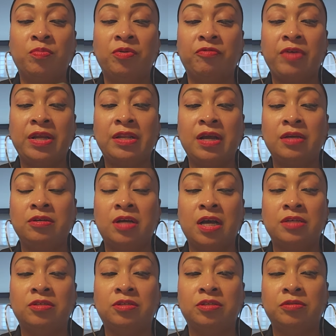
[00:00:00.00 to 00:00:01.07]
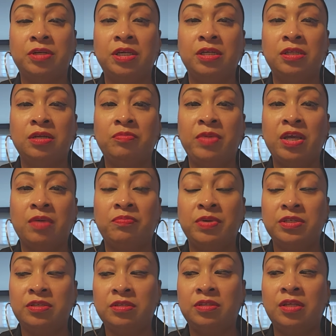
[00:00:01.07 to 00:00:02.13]
But right now, you guys are still healing, making
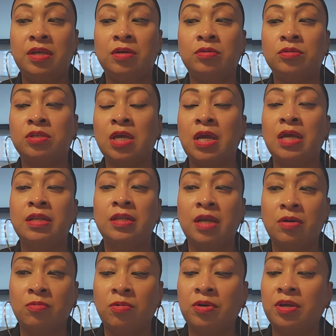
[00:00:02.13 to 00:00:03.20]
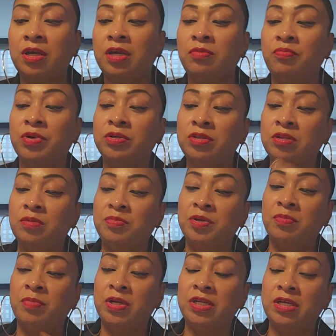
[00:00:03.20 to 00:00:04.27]
business deals, networking, building up
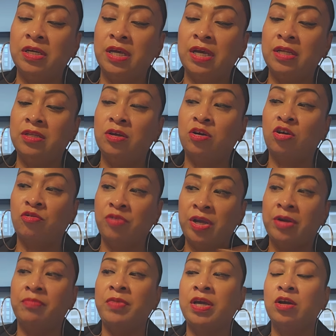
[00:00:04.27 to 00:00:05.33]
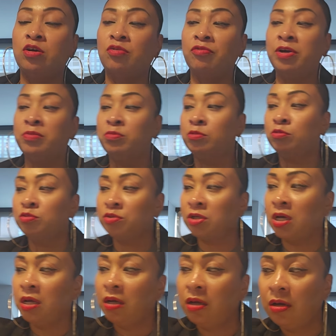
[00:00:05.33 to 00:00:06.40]
your money again, your career, making career moves.
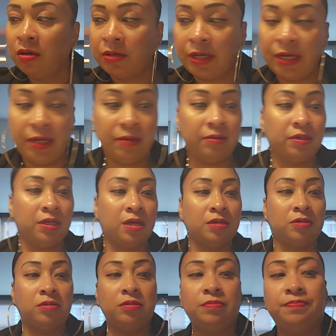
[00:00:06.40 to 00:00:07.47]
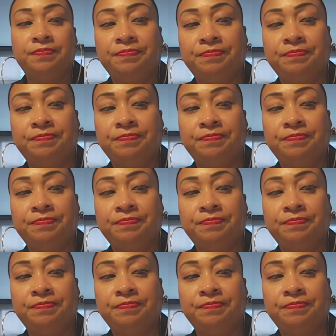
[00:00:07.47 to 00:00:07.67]
Okay. Yes.